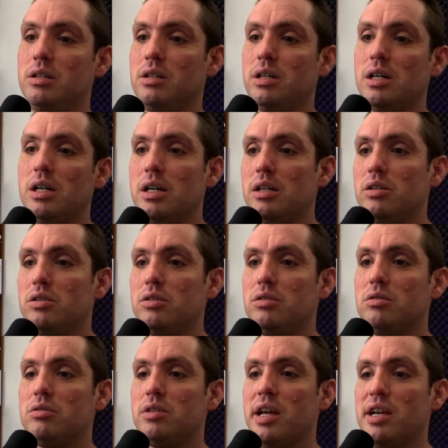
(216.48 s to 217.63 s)
uh,
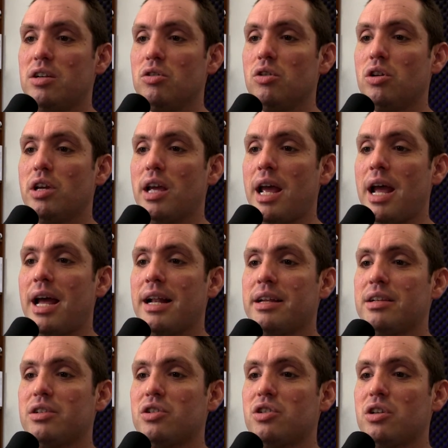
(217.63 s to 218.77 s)
take a look at
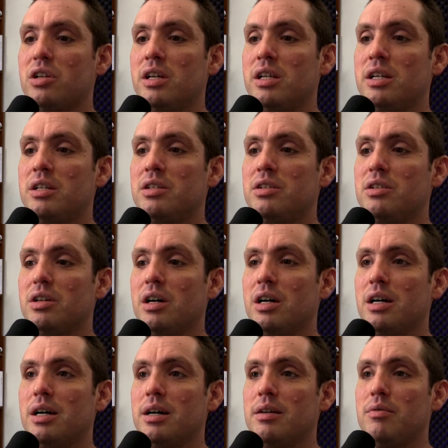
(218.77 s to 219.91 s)
it, and
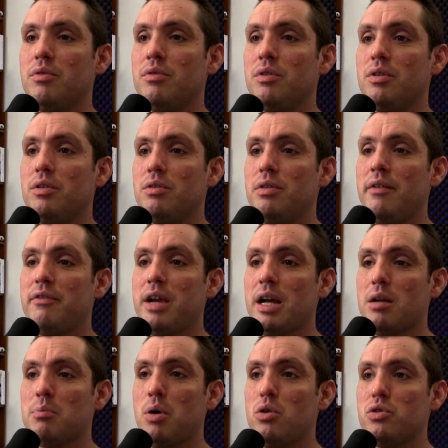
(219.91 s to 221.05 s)
uh, they've
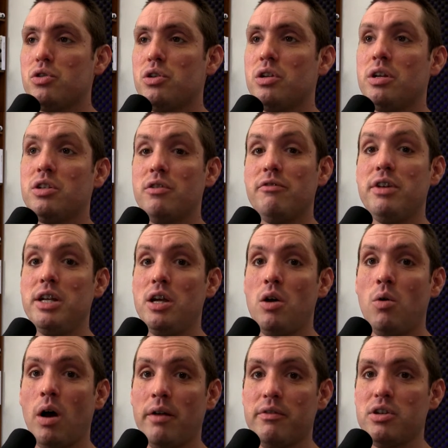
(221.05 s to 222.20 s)
got it posted. It's a
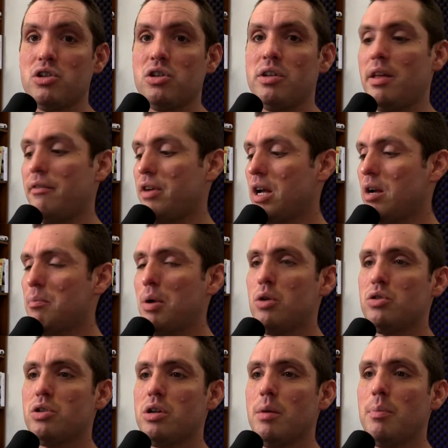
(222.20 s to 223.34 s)
video, obviously. They've got it
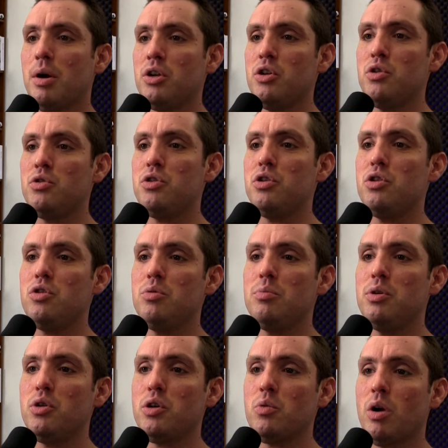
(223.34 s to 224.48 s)
posted up on
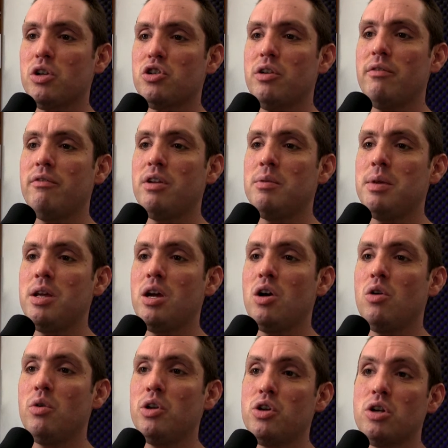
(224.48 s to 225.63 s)
YouTube. You can watch it in
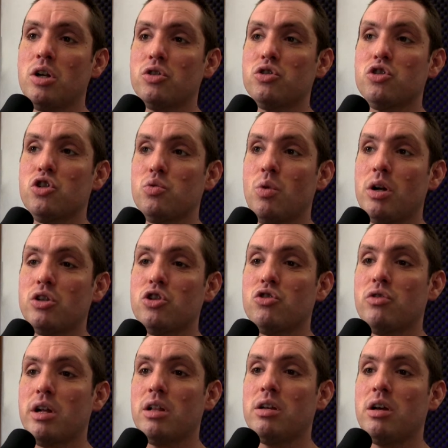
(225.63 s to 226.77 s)
Vimeo, and you can also just watch it
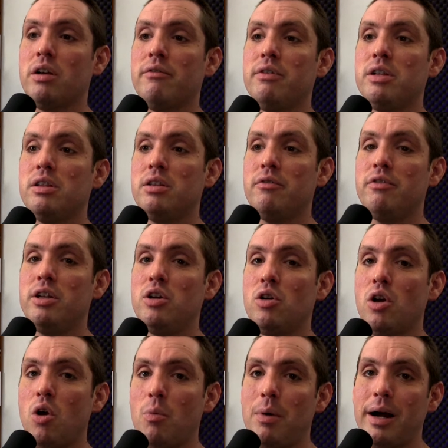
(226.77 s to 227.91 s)
directly on vi the Video
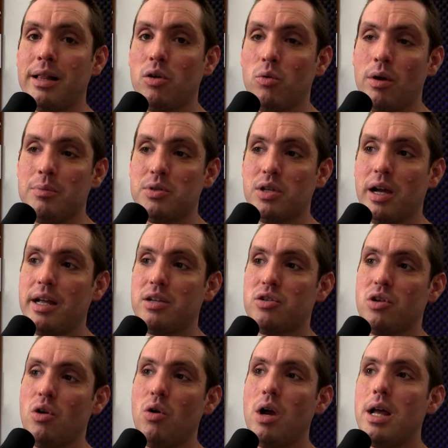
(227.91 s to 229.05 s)
Copilot website.
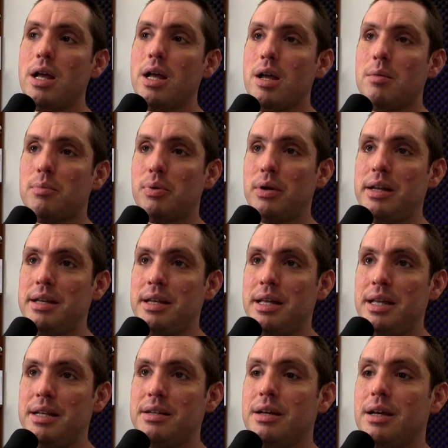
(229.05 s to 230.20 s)
So, pretty
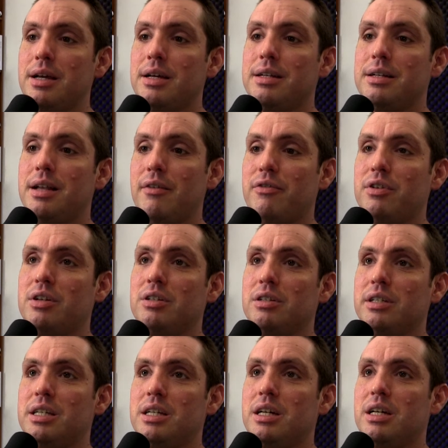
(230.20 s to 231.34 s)
neat.
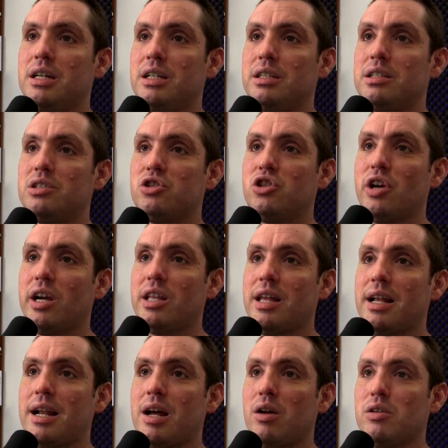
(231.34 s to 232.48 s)
Definitely uh, check
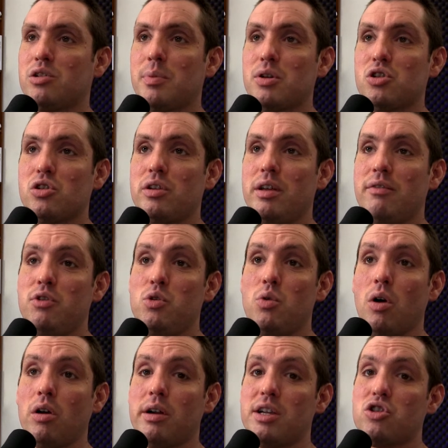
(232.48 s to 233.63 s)
that out, especially if you
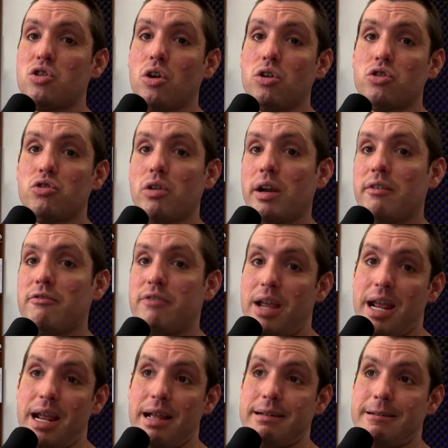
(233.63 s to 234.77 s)
are a Star Trek
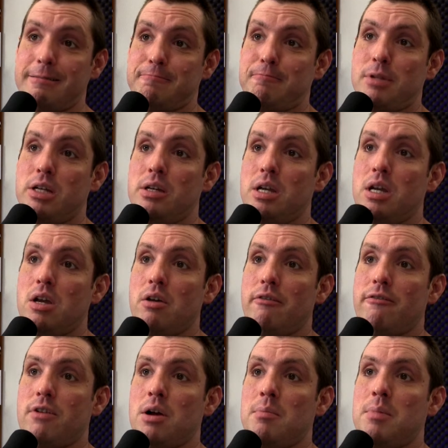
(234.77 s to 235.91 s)
fan
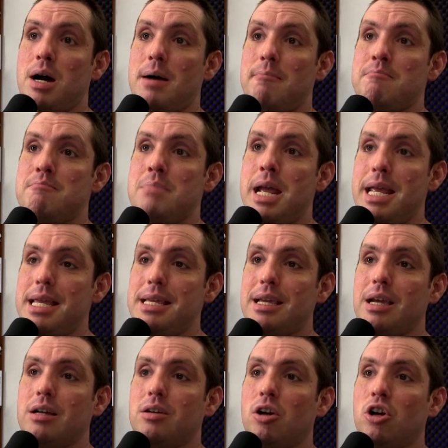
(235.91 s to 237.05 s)
from uh,
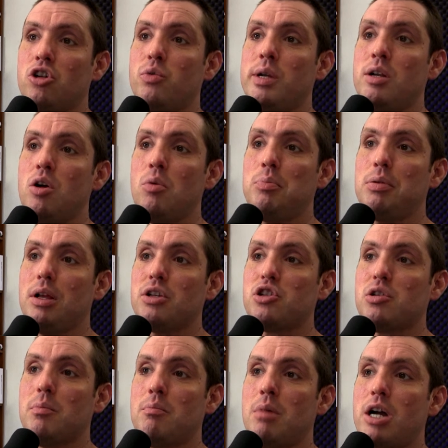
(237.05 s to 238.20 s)
make Arduino
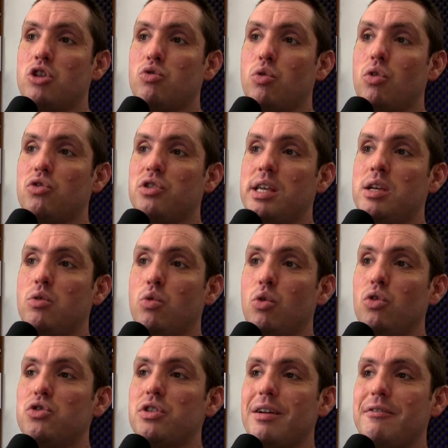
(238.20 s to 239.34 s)
plus modules
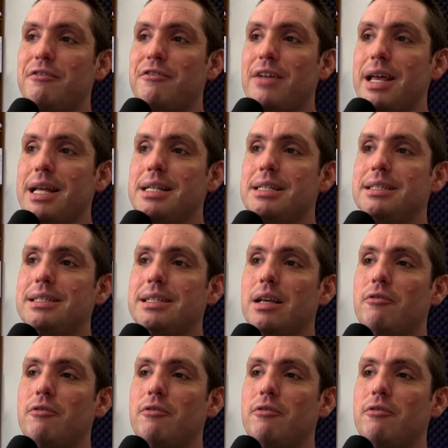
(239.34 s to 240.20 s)
equals feds